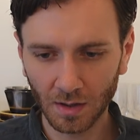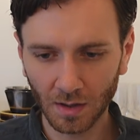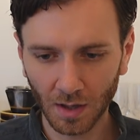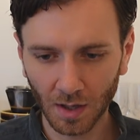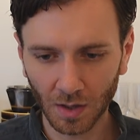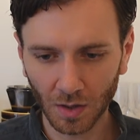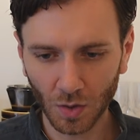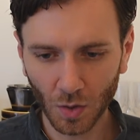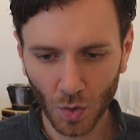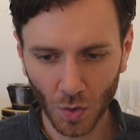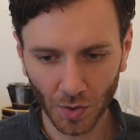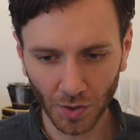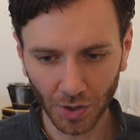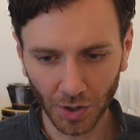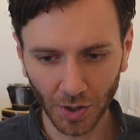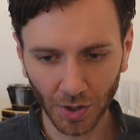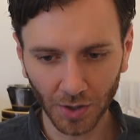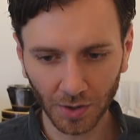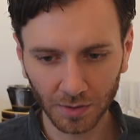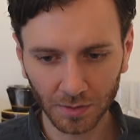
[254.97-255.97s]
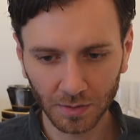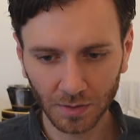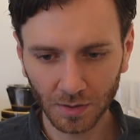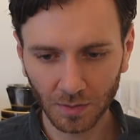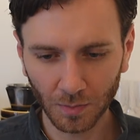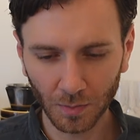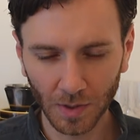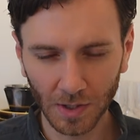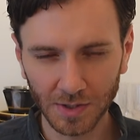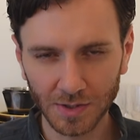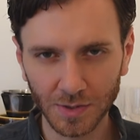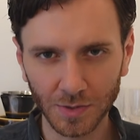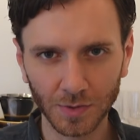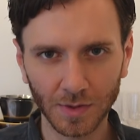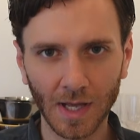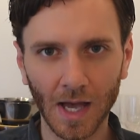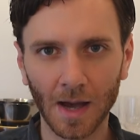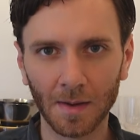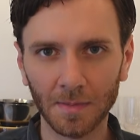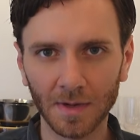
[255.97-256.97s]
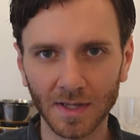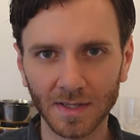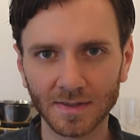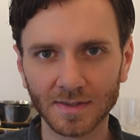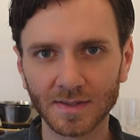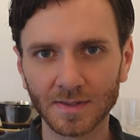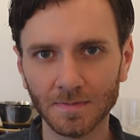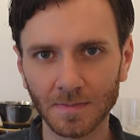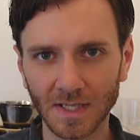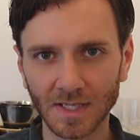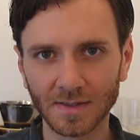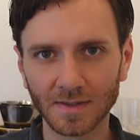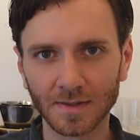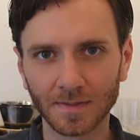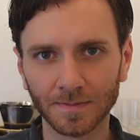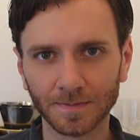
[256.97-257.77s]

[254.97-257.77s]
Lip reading: a corner where two cabinets meet.